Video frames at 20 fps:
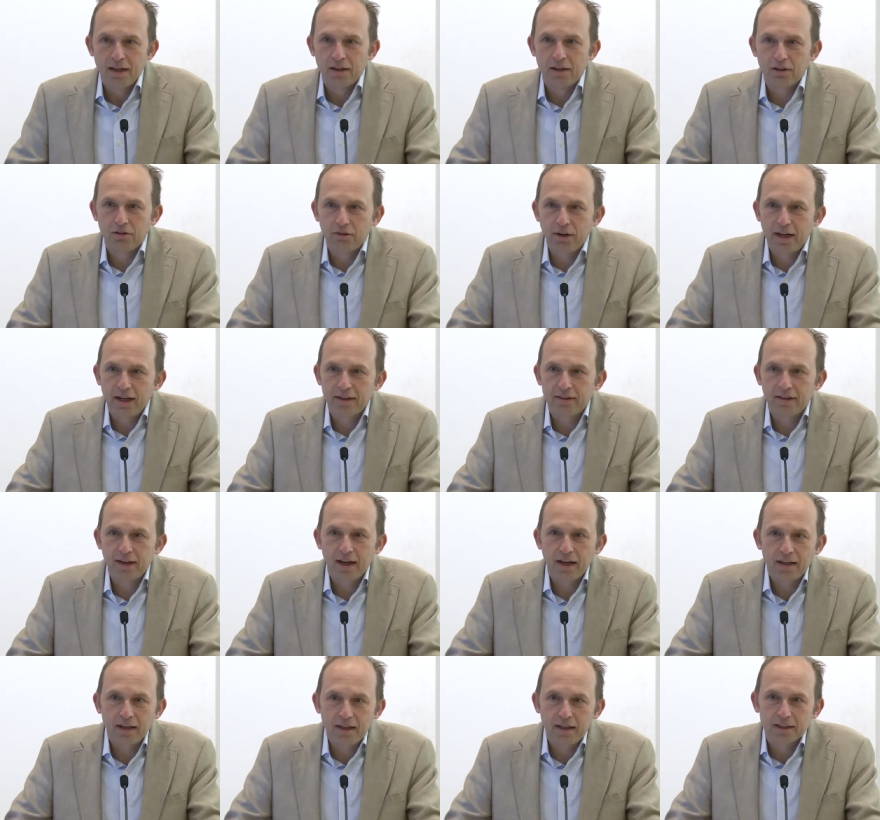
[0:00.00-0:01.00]
the great
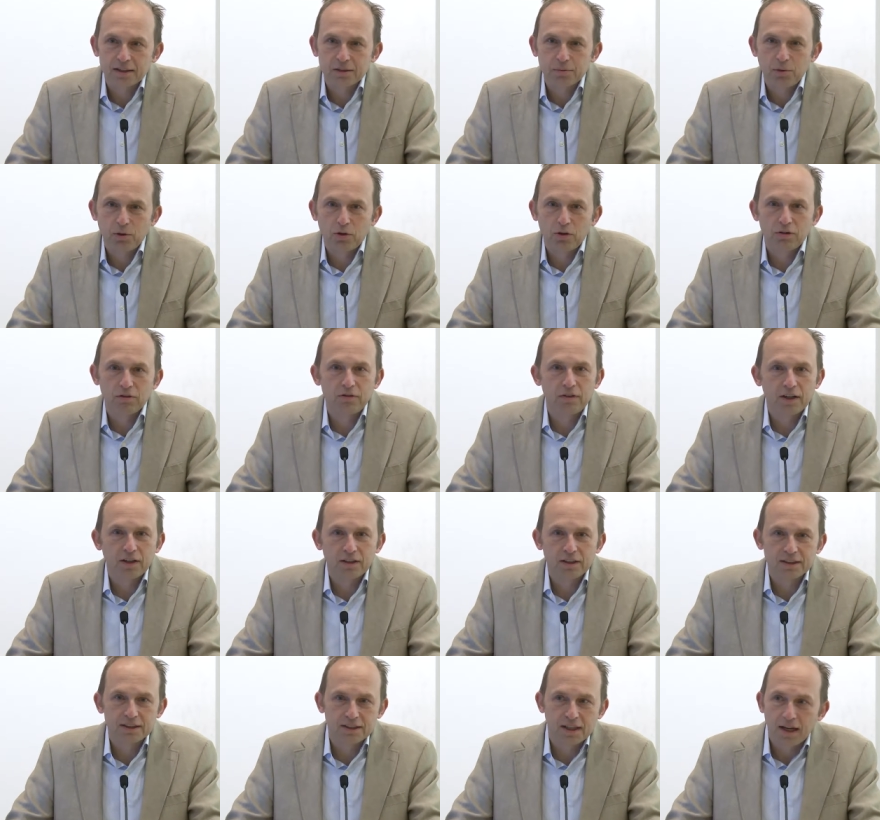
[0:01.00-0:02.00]
Italian explorer
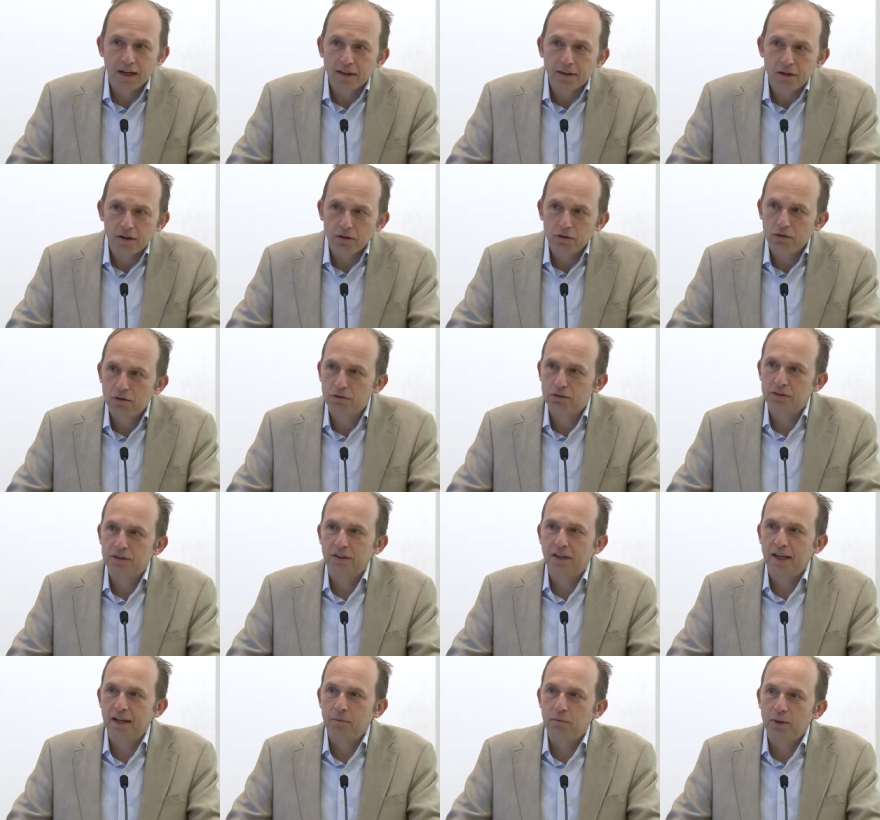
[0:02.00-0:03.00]
Verrazano, whose
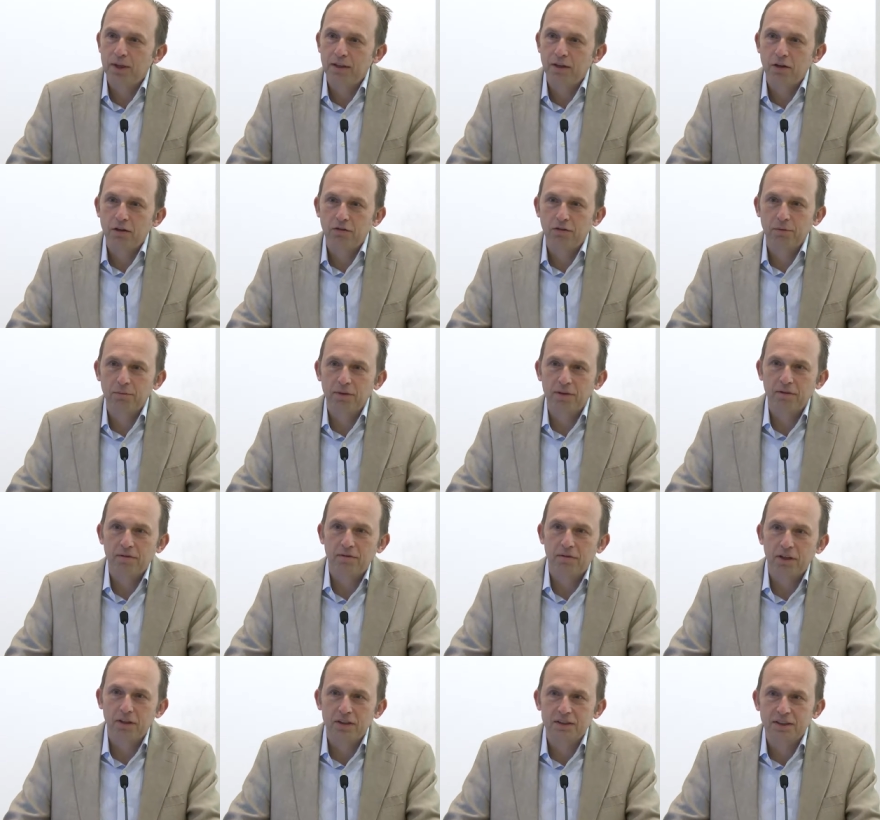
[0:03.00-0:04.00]
name we know from the
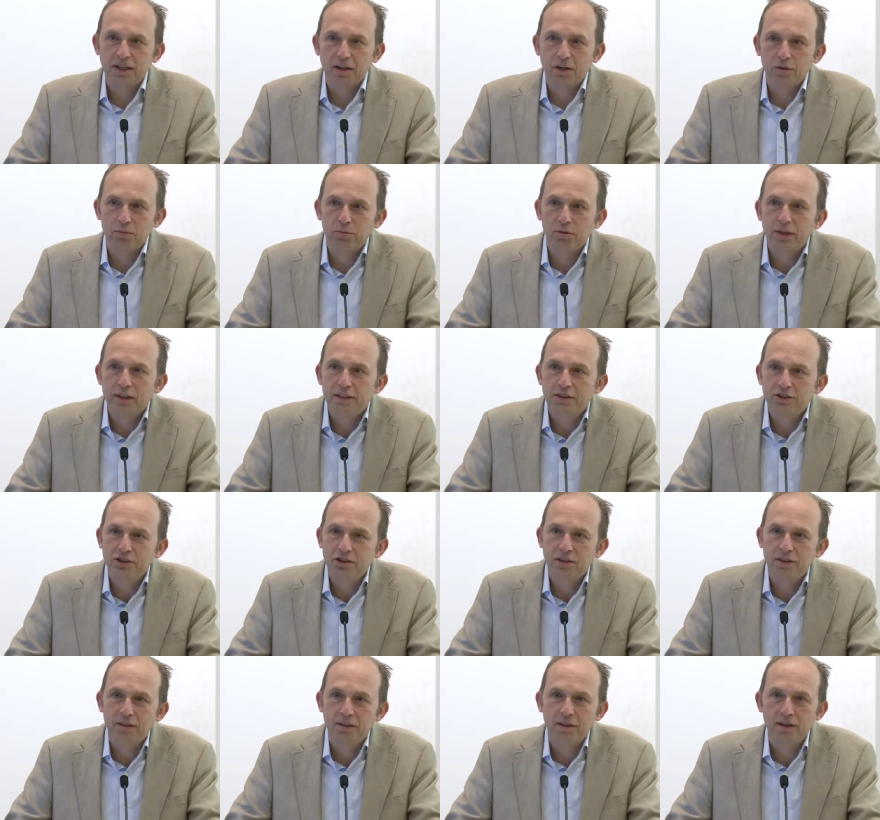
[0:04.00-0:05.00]
Verrazano Bridge
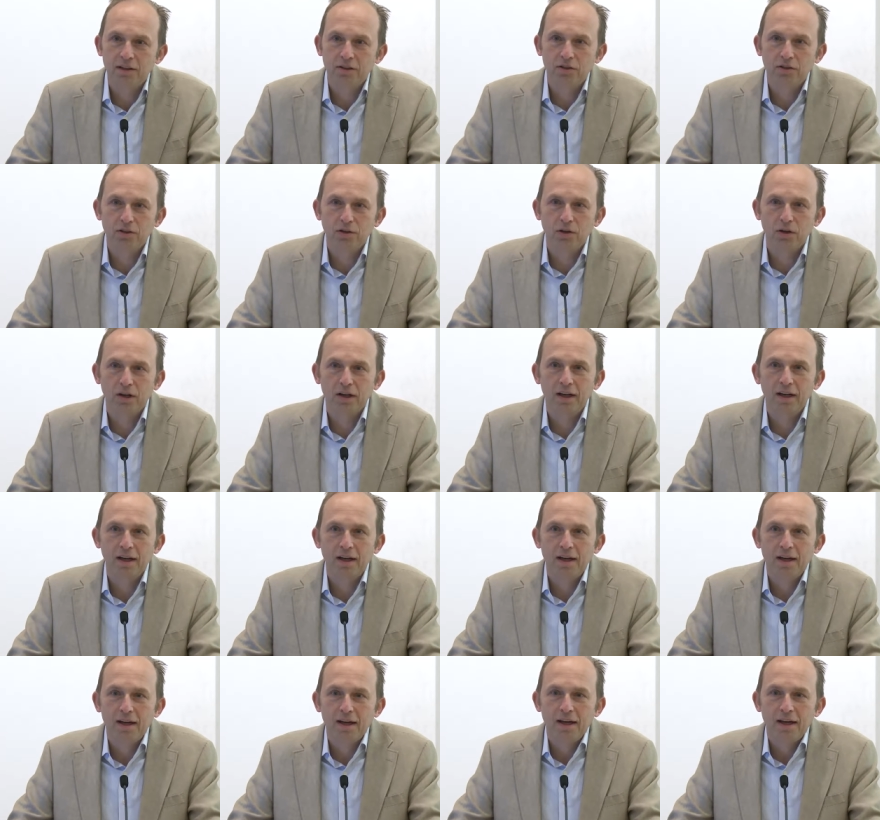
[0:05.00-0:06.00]
in, in New York,
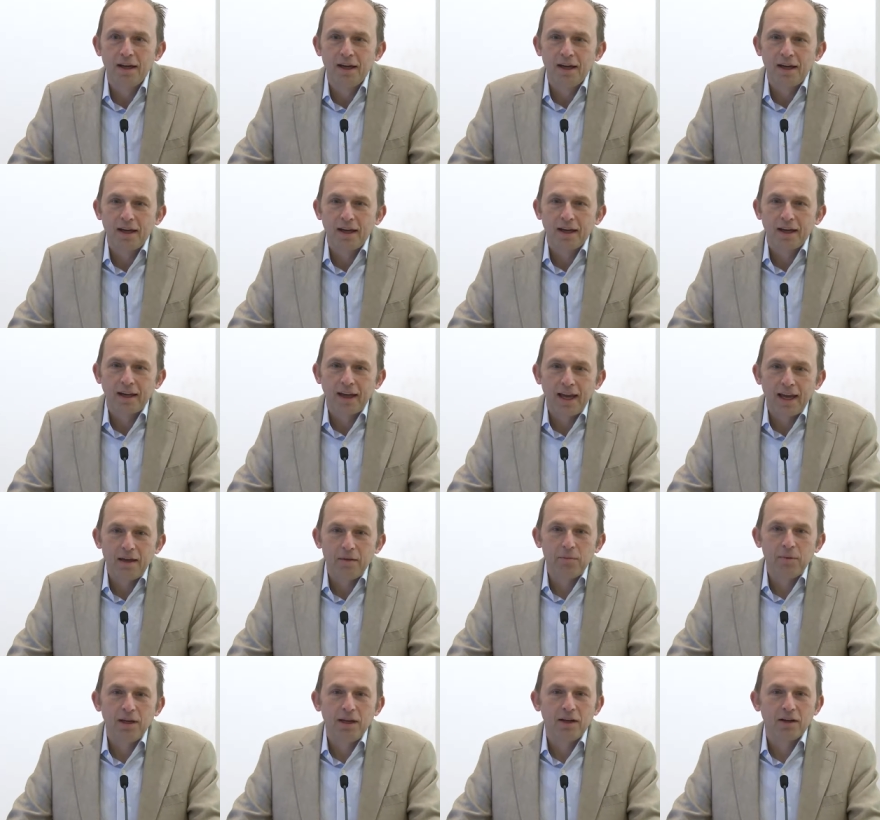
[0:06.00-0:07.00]

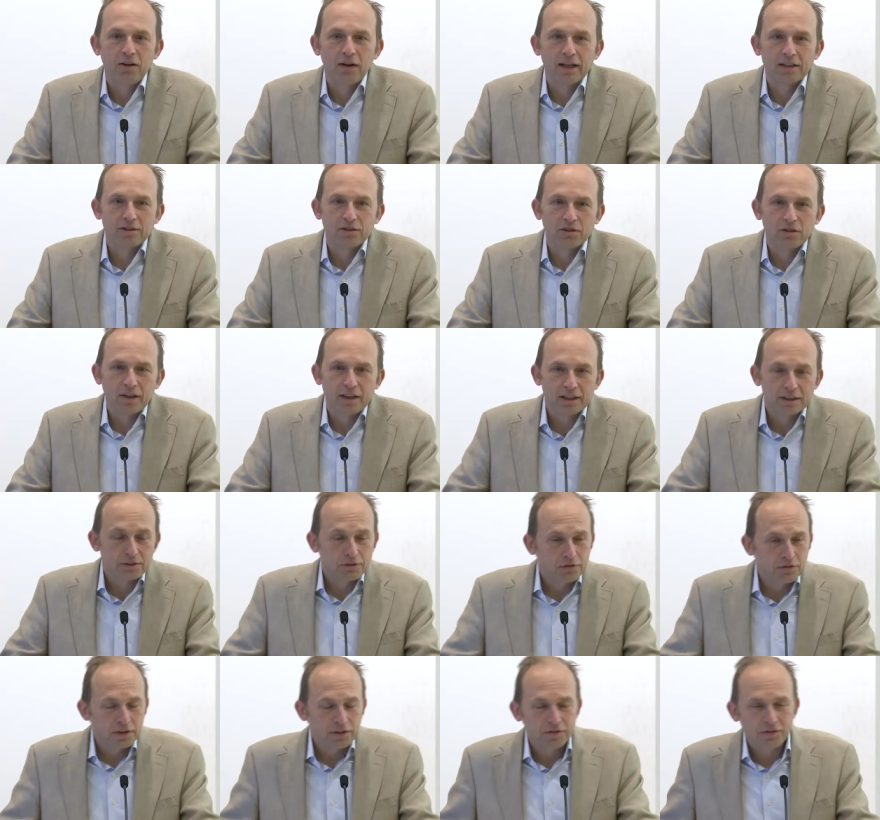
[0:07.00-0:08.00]
came here as early as
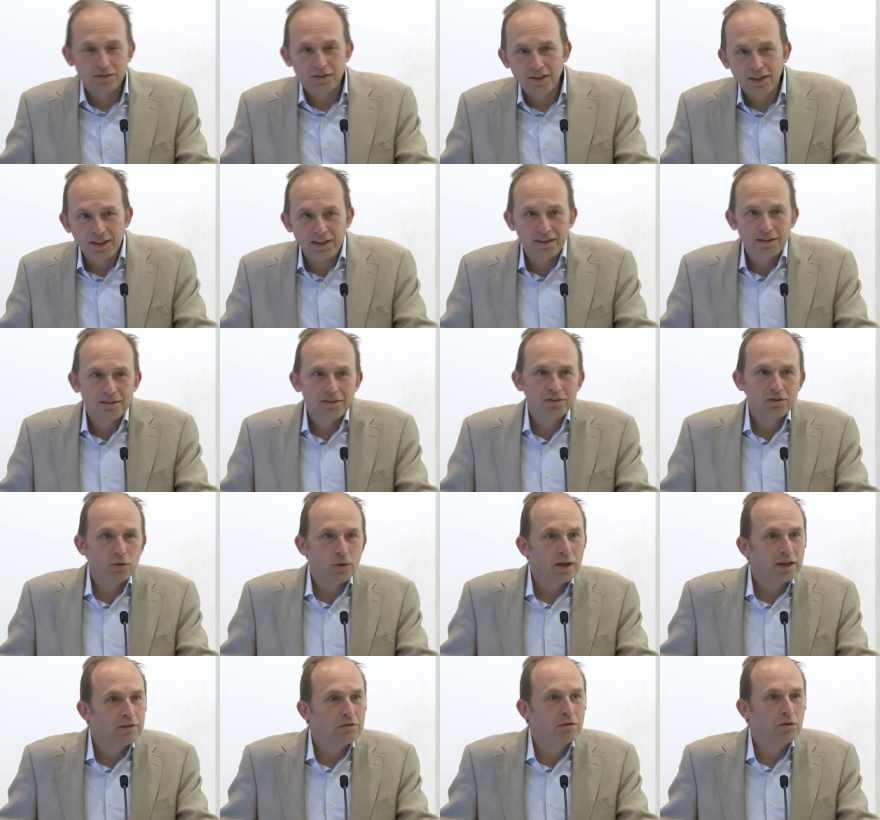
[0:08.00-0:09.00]

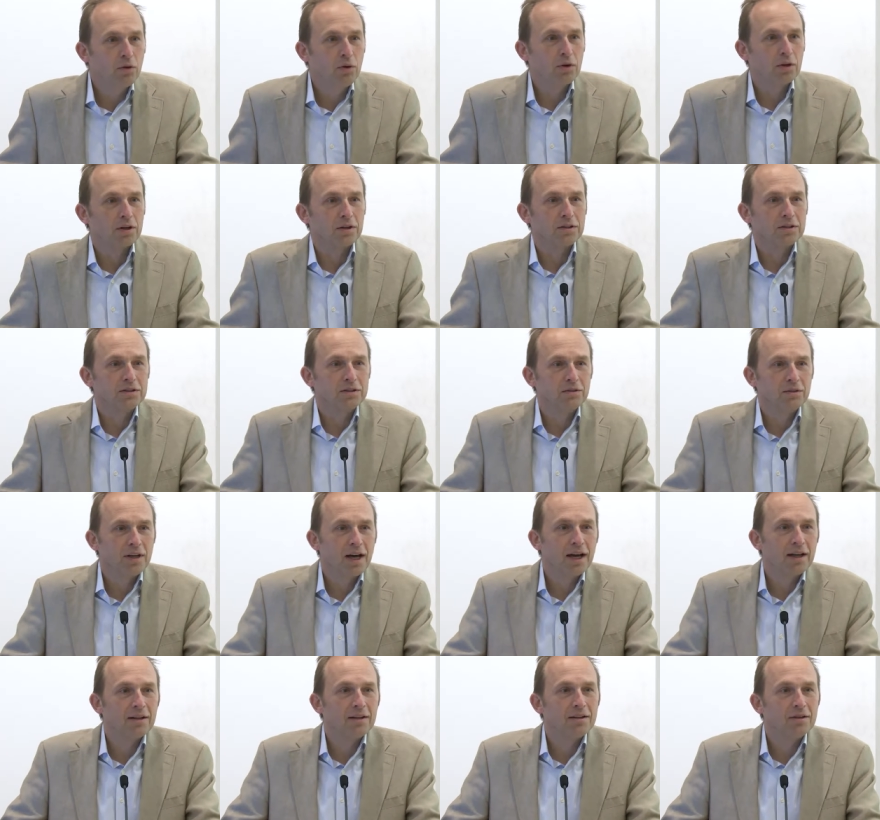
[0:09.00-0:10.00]
1524, so
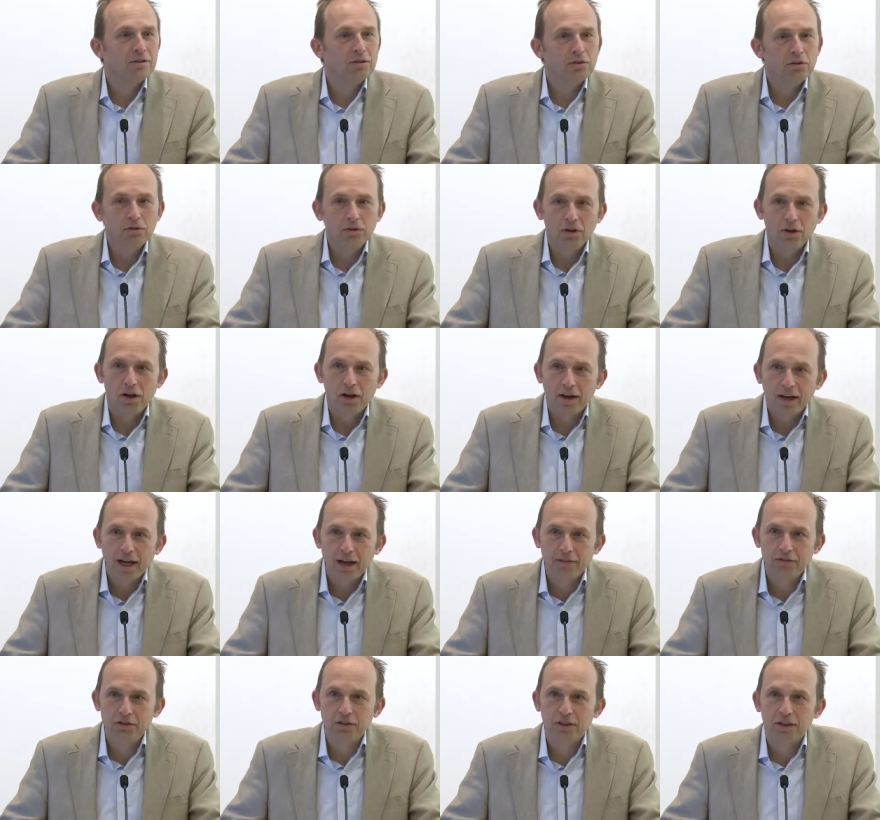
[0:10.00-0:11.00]
not too long
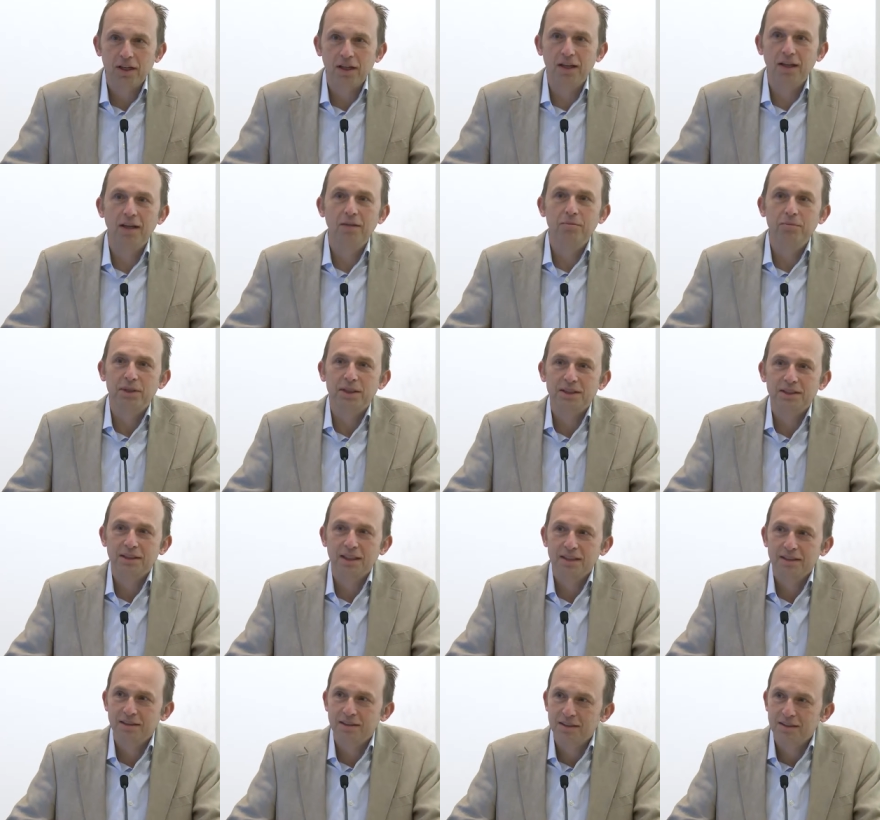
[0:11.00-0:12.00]
after Columbus
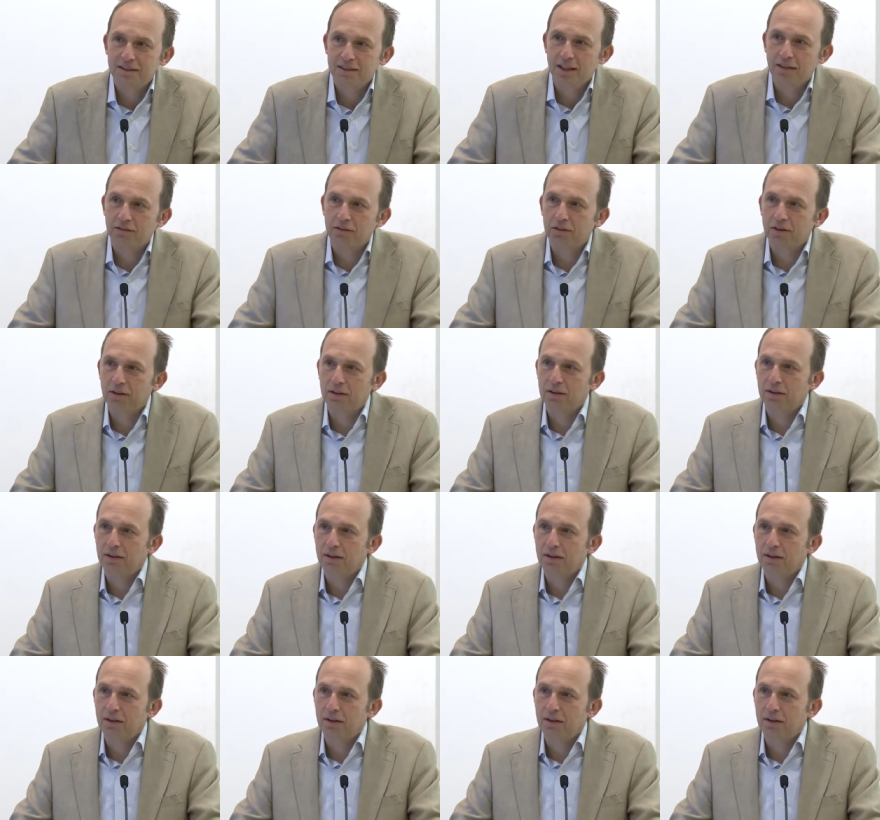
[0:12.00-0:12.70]
has discovered